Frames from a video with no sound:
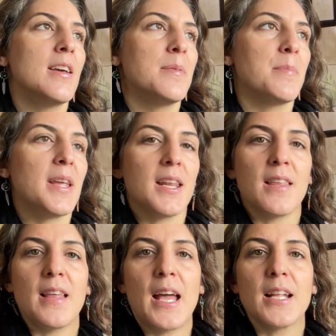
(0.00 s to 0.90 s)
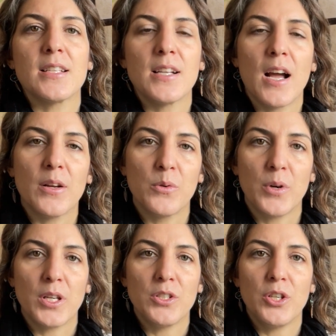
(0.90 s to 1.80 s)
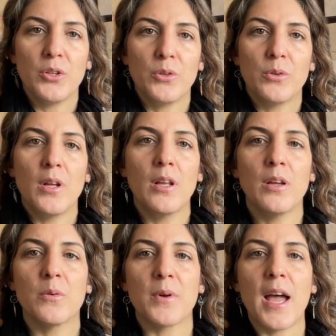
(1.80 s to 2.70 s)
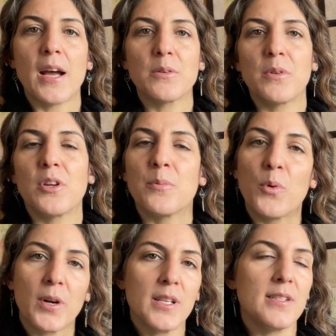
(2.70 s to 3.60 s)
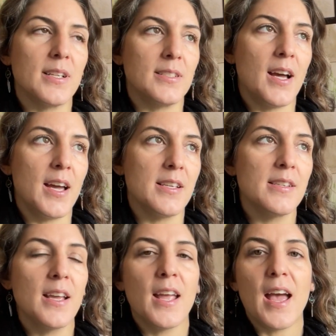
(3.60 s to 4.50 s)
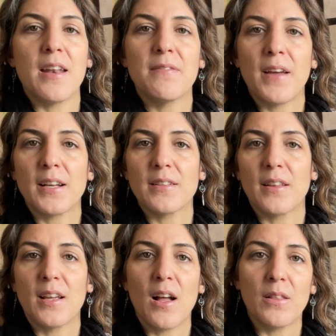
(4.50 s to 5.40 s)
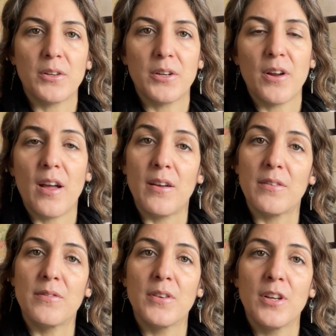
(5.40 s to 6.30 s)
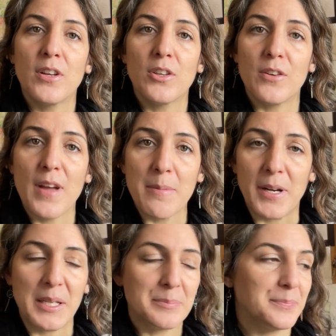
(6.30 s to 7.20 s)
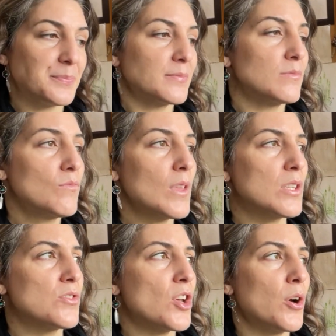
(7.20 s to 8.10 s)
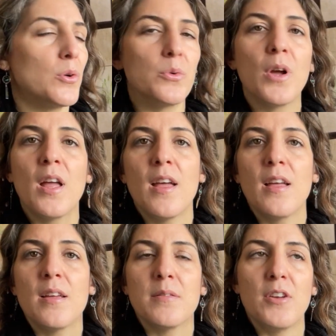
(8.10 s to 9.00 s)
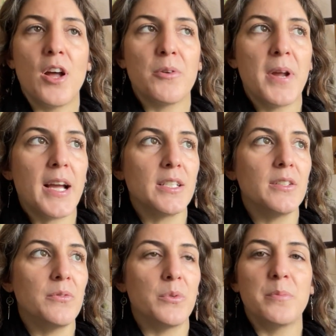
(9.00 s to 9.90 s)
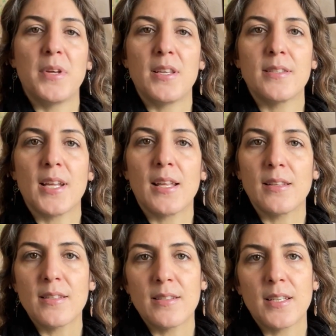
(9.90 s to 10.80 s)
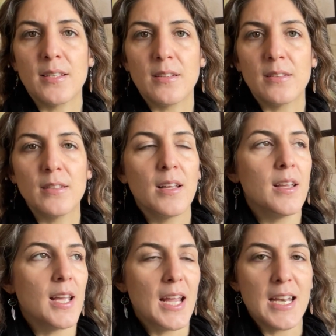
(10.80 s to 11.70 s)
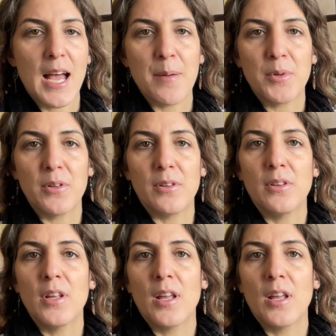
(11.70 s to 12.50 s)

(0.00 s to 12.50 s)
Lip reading: meaning that it's not going to react with your mordants and dyes and affect the color of your fabric. So non-reactive would be stainless steel, enamel,